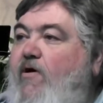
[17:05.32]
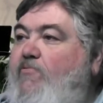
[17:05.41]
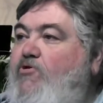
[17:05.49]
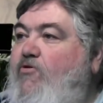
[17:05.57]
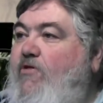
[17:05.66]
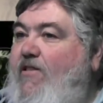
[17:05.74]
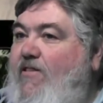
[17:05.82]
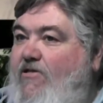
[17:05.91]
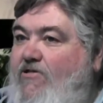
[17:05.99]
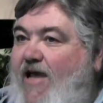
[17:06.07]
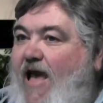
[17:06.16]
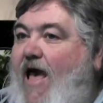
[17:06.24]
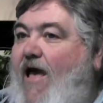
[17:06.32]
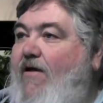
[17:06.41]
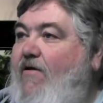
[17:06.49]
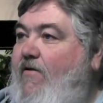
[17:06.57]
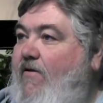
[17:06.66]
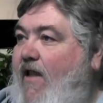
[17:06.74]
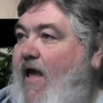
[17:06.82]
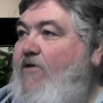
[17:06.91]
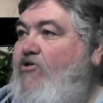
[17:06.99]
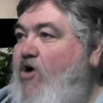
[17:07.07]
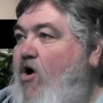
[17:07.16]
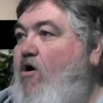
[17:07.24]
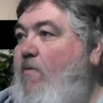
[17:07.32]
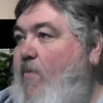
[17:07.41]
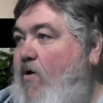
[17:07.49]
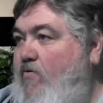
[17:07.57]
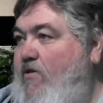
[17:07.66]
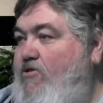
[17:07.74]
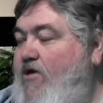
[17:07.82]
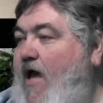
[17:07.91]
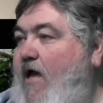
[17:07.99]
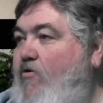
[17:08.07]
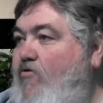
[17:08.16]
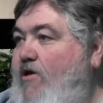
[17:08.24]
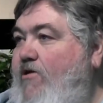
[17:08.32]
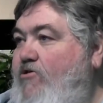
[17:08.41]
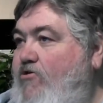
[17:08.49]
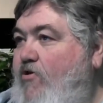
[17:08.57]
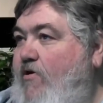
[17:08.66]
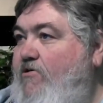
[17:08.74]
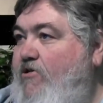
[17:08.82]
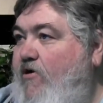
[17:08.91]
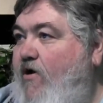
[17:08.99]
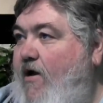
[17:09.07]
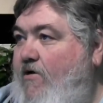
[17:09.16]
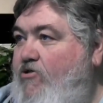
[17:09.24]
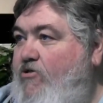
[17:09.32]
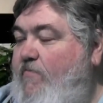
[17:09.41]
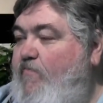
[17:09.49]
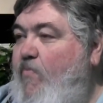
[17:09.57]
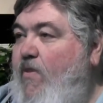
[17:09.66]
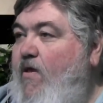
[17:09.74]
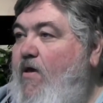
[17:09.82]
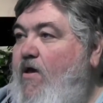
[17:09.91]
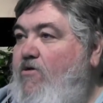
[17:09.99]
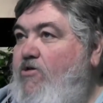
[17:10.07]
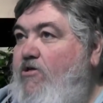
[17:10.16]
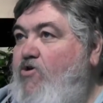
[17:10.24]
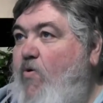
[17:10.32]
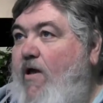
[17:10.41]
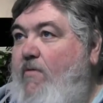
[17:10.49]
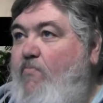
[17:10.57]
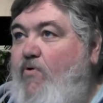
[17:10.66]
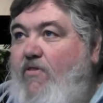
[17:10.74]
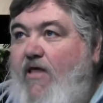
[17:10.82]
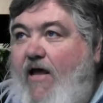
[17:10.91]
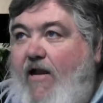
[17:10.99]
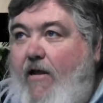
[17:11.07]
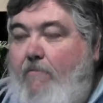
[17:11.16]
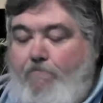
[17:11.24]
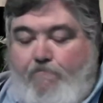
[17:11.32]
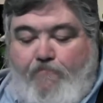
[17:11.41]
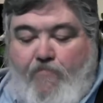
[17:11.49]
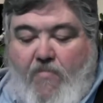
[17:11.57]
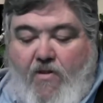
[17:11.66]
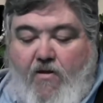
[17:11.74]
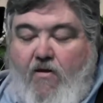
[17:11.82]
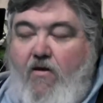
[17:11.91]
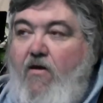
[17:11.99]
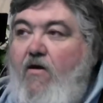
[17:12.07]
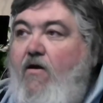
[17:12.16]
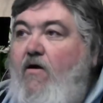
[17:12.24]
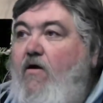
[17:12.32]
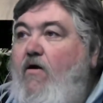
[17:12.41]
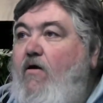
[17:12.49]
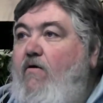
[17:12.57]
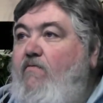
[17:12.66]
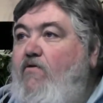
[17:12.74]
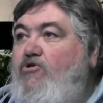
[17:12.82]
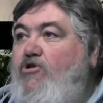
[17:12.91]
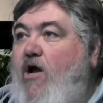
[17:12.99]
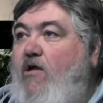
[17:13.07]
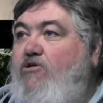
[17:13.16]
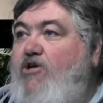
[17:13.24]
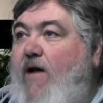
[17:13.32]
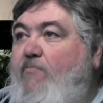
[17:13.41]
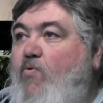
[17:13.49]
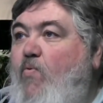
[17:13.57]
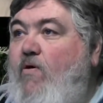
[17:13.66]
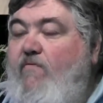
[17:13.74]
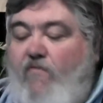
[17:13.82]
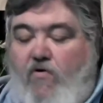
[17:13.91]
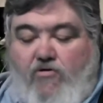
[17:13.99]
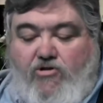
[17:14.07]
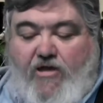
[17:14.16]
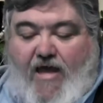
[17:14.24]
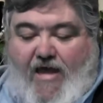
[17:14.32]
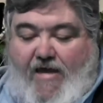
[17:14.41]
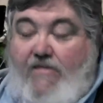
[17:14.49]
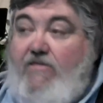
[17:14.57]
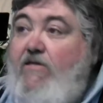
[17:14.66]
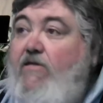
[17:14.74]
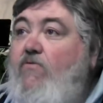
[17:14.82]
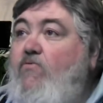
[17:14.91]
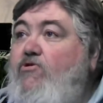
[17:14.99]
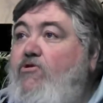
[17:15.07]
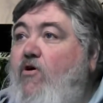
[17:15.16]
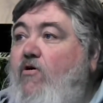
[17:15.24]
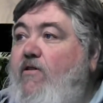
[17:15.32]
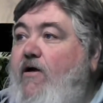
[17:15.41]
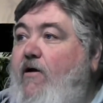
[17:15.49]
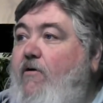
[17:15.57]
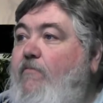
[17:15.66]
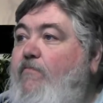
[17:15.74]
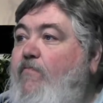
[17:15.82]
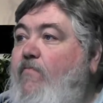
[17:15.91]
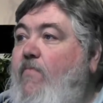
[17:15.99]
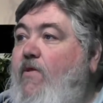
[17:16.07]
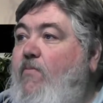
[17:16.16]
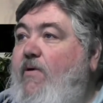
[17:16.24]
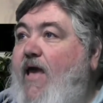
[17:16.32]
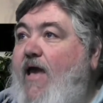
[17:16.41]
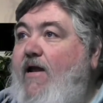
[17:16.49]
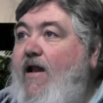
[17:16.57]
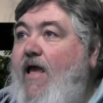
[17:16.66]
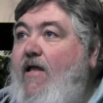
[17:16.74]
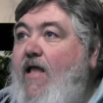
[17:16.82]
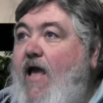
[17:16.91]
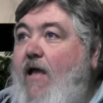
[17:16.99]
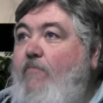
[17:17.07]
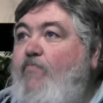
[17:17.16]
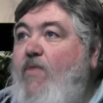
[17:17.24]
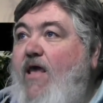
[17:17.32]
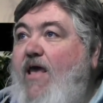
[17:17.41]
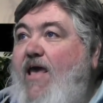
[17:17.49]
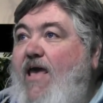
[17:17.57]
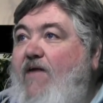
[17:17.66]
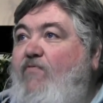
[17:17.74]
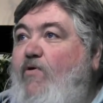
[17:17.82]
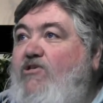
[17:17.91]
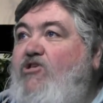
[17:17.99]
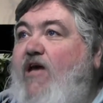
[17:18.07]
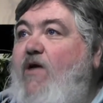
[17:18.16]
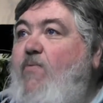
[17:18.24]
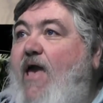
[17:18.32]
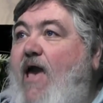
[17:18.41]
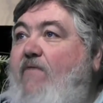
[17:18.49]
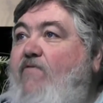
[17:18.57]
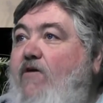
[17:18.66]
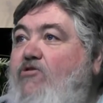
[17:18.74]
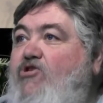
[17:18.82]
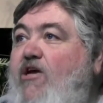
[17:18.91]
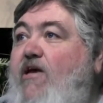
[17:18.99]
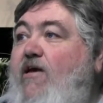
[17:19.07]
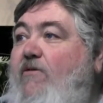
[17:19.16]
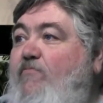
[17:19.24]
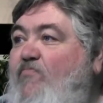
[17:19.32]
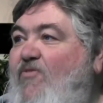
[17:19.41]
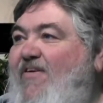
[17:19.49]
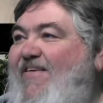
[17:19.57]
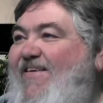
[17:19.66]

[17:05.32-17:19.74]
of scripture that this guy likes to harp on, this guy who teaches Greasy Grace. So let's go ahead and put that up. 1 John chapter 1, verse 8. We'll start there. It'll be 8 and 9. If we say we have no sin,